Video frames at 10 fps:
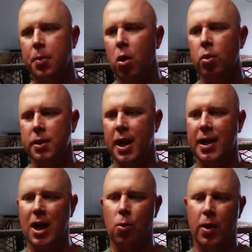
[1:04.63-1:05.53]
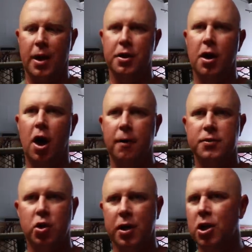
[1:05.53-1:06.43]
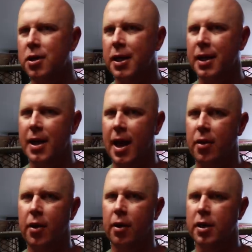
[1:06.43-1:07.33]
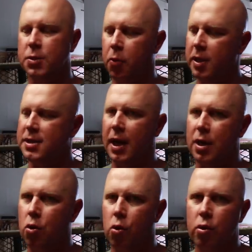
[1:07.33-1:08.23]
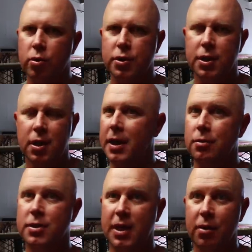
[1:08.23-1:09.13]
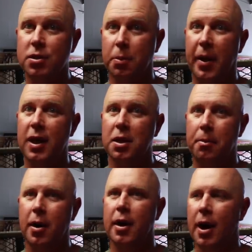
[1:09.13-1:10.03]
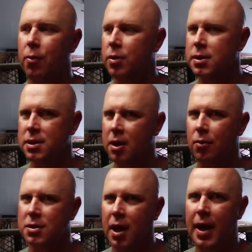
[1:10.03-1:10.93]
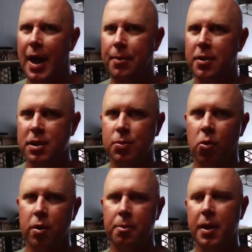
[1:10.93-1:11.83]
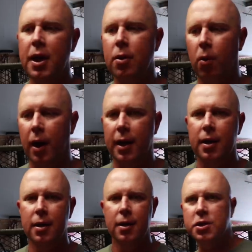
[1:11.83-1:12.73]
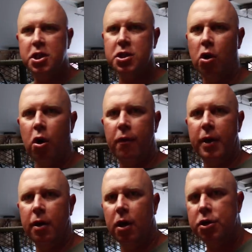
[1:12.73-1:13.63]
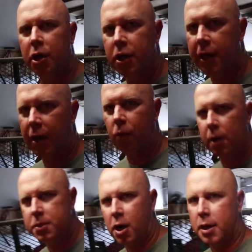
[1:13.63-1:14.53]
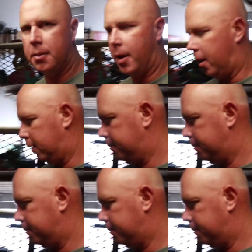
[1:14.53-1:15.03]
bolt kind of got rounded off, so I couldn't get it out of there. It's pretty tight quarters. It was a pain in the butt. I was not happy this morning. But anyway, let's just go over here. I'll show you kind of what I'm talking about.